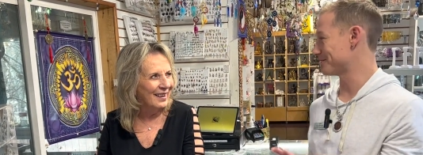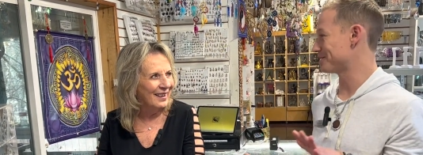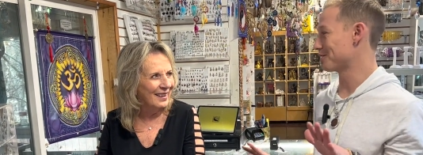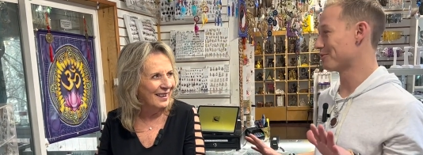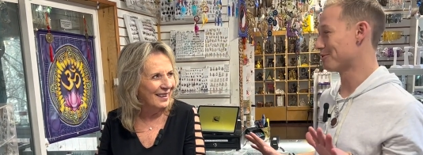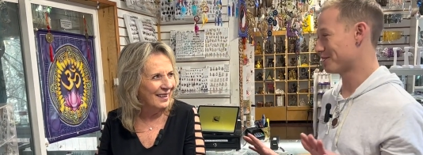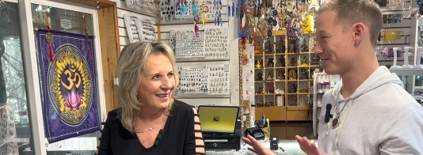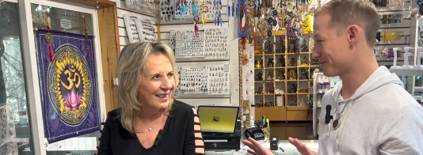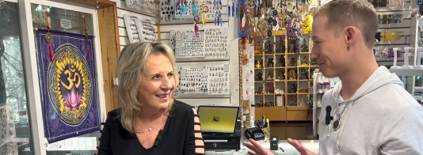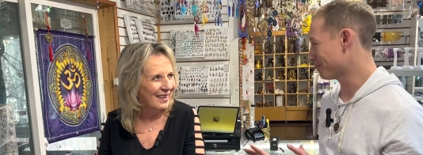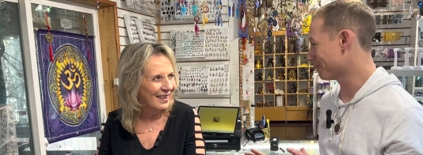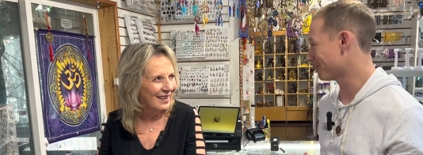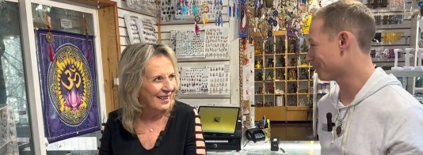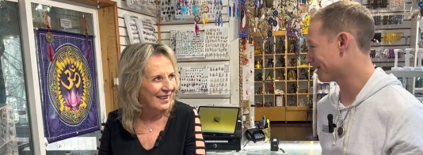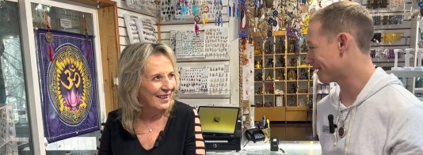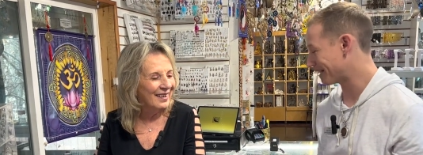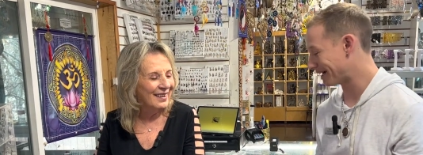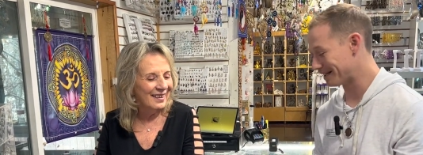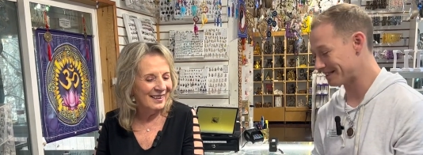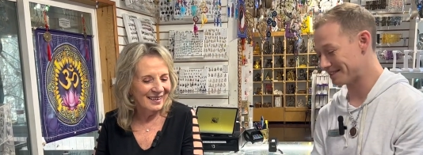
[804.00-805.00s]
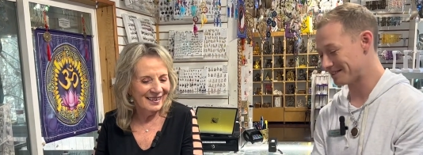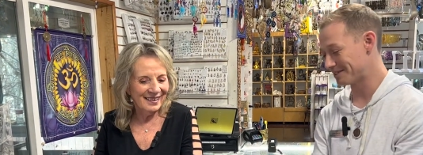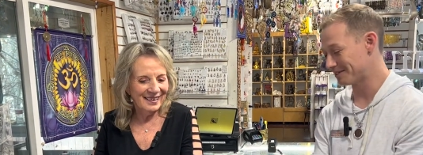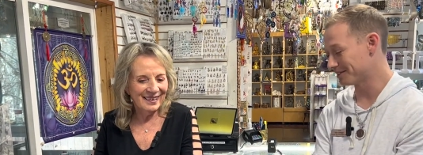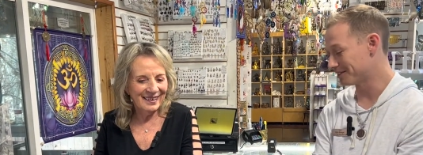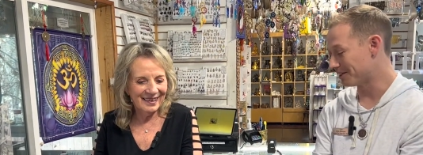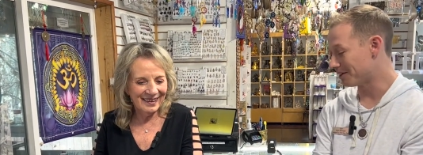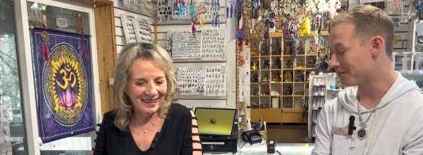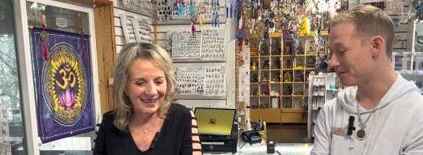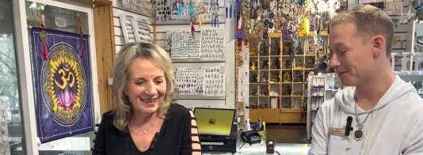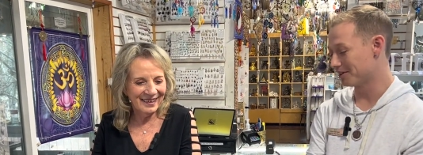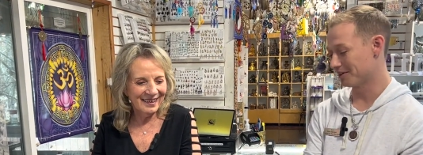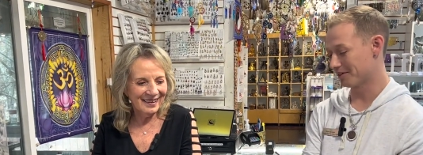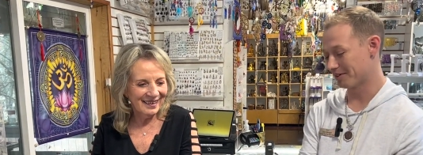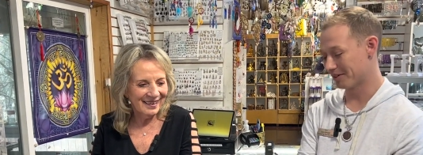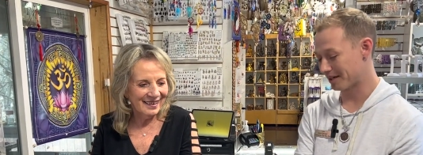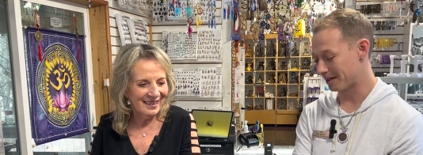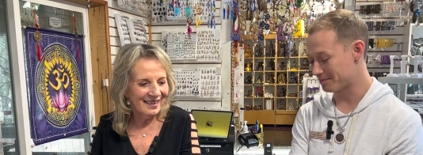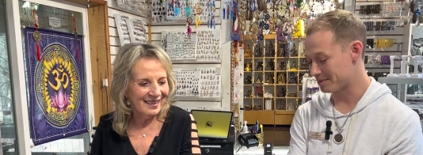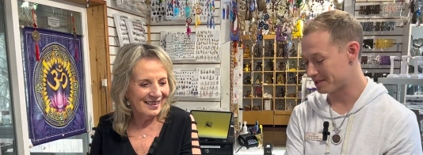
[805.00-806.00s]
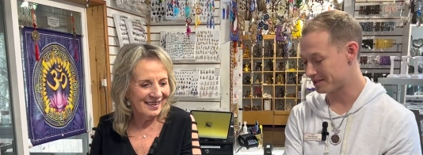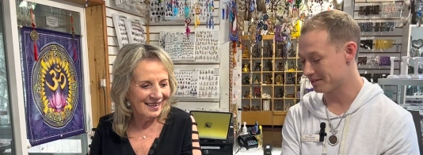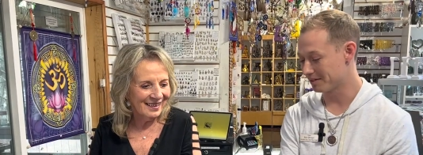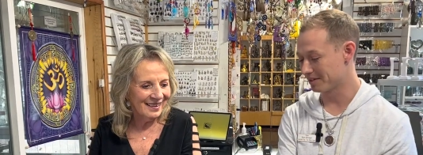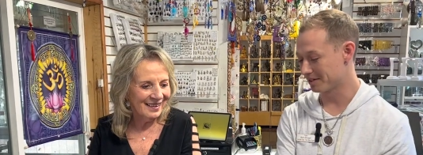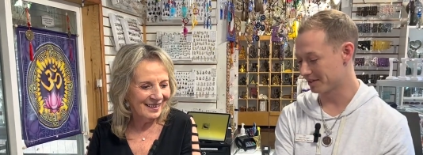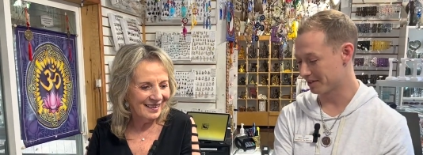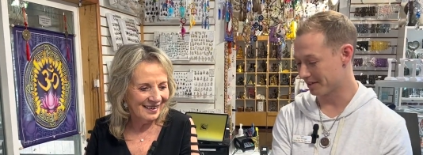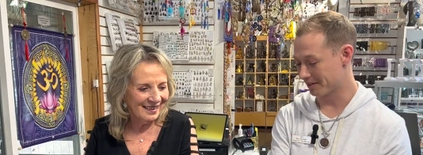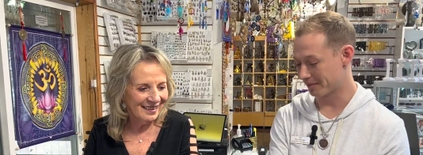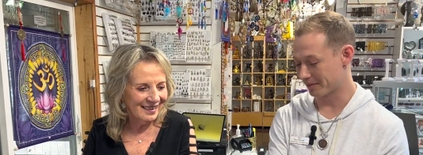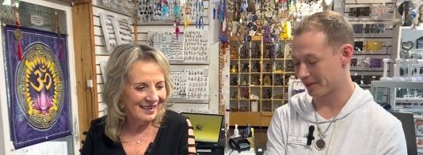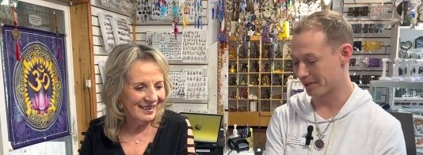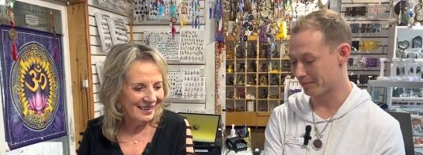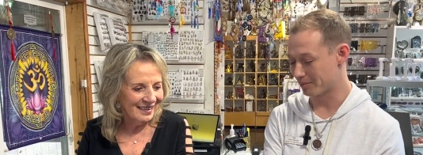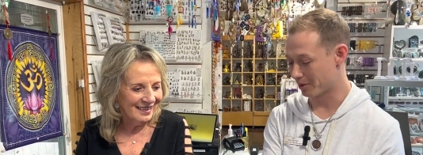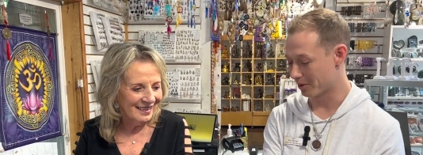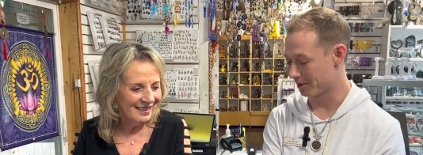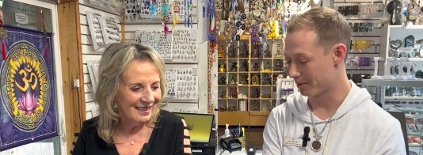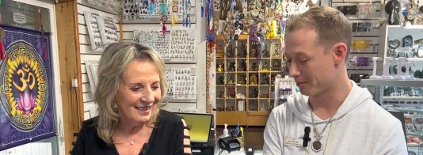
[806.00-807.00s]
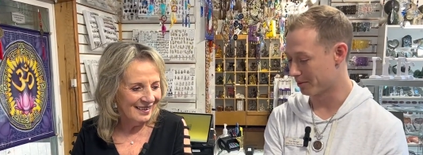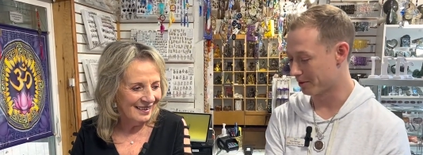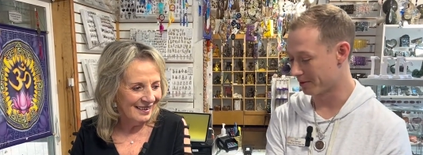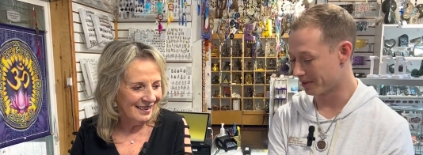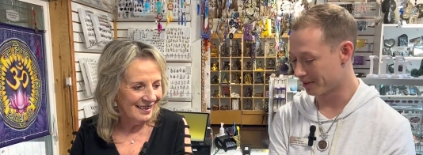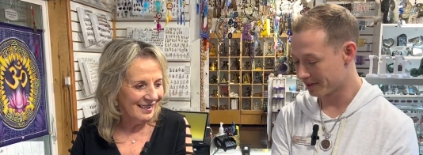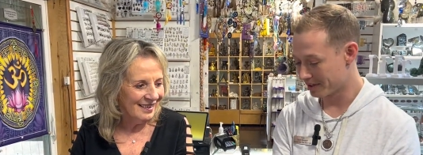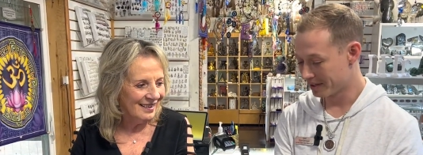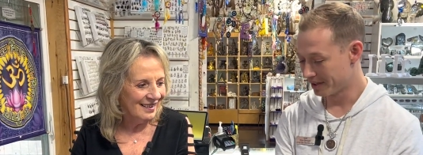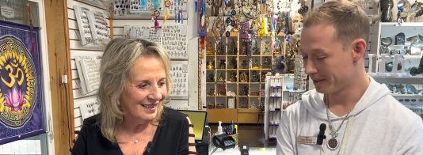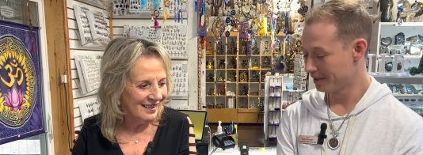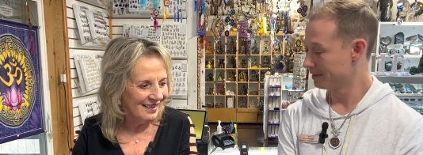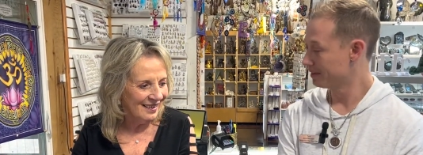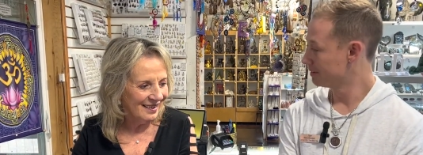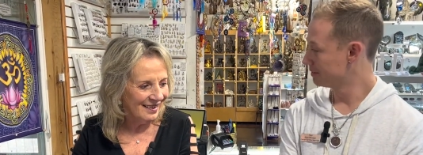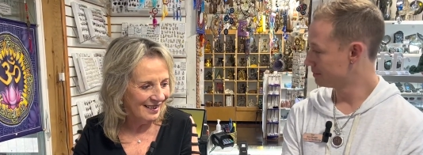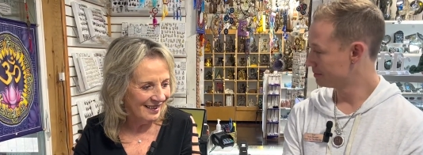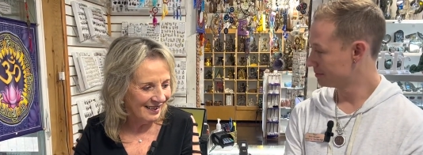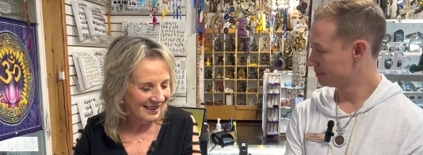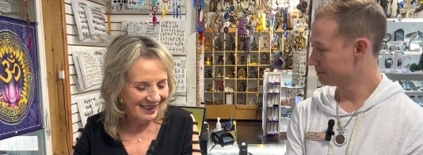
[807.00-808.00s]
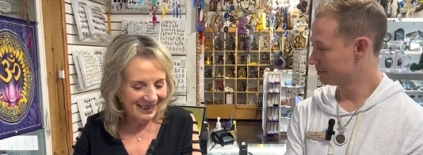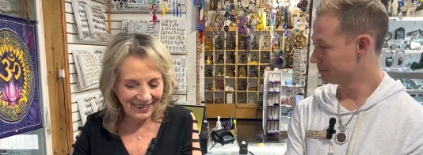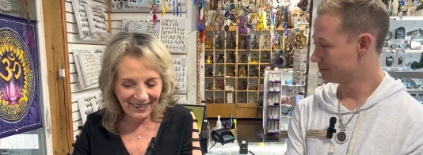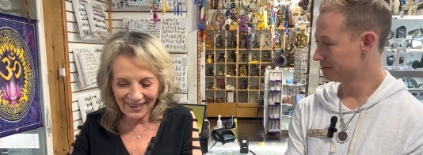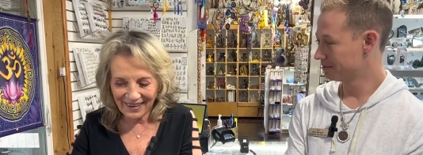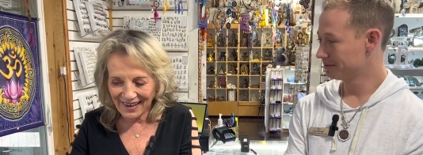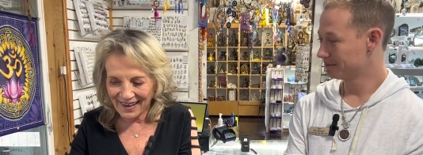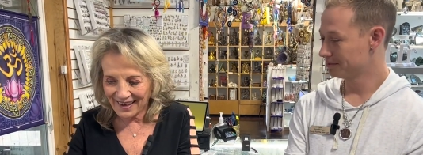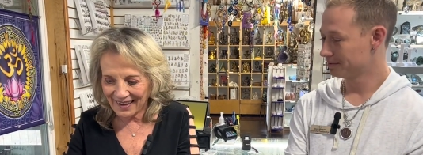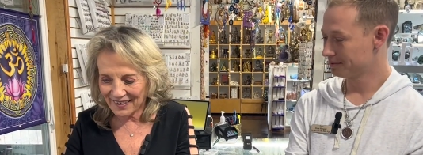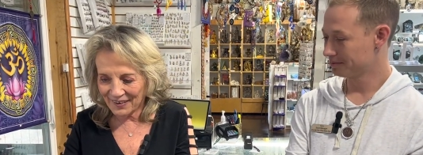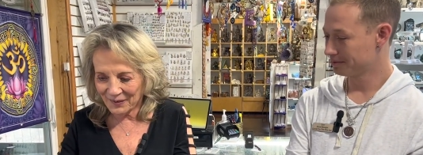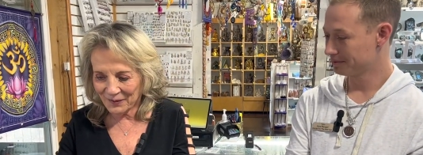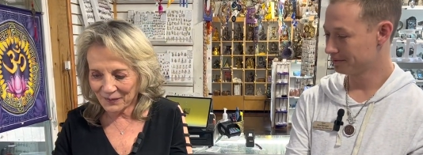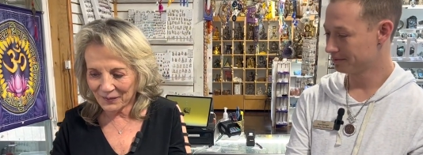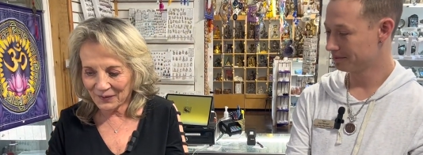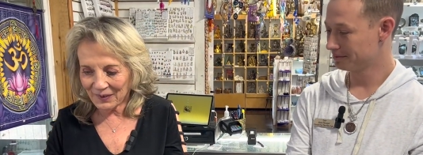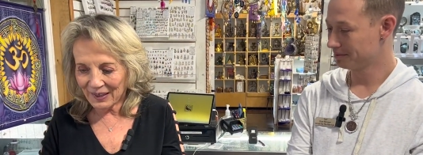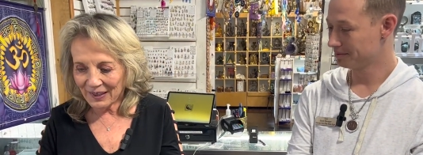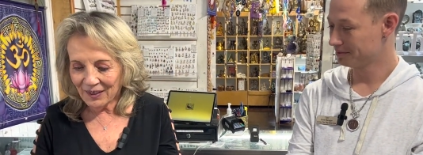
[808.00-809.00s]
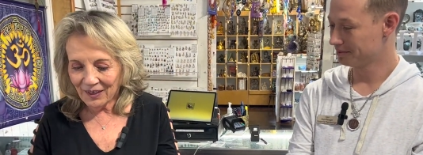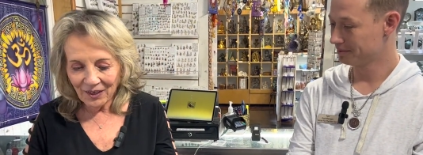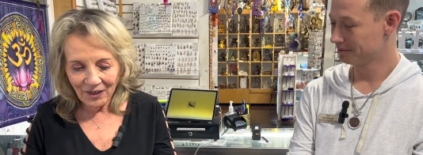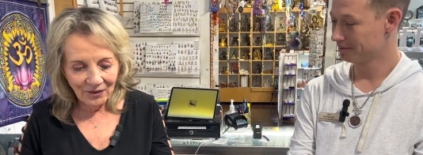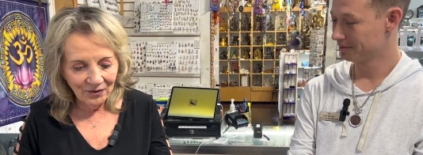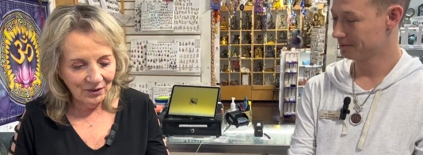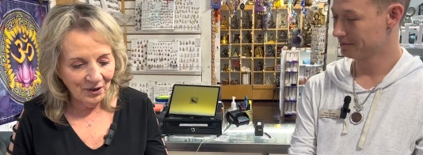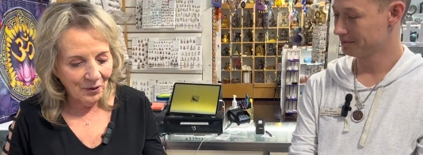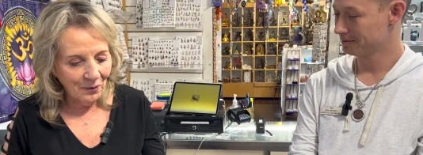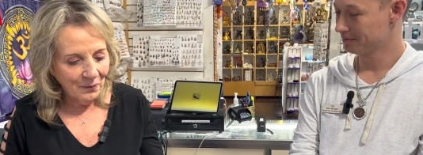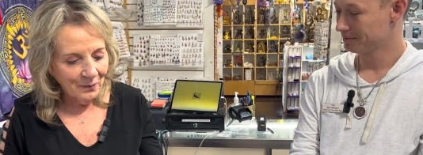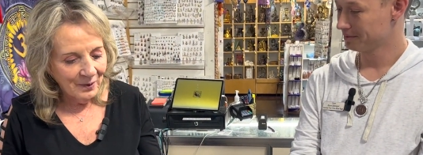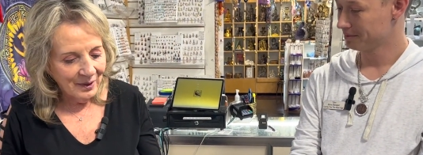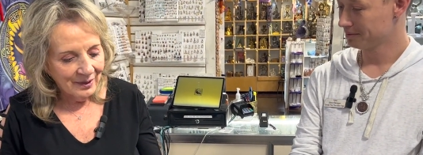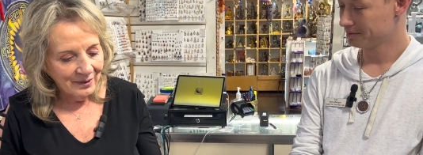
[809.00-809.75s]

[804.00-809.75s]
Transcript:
Speaker 1: so much more that I still don't know, and I'm still uncovering more and more.
Speaker 2: Yeah. So